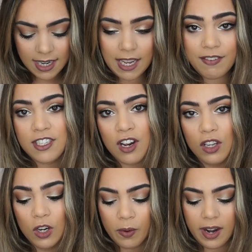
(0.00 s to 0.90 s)
If it's
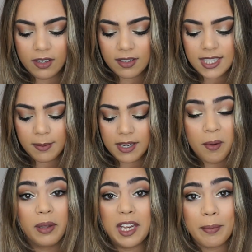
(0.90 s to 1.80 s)
not long wearing, you'll see me
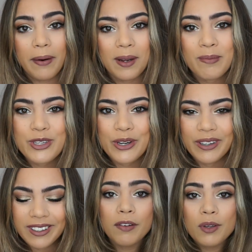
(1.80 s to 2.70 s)
complain about it, I'm
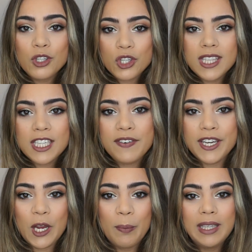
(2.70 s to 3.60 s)
sure. But if you enjoyed this
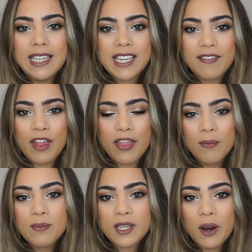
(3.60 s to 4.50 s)
video, please give it a
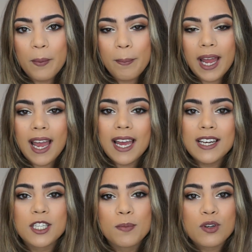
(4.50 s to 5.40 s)
thumbs up
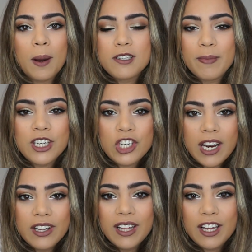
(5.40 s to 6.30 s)
and subscribe to my
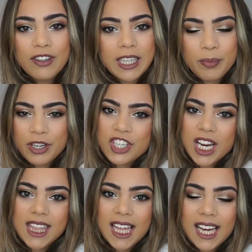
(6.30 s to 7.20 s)
channel. I'd really
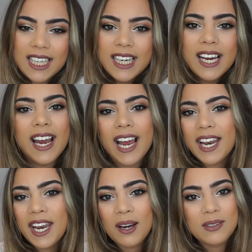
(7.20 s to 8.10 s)
appreciate that,
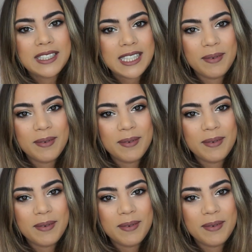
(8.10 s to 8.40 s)
and I will see you in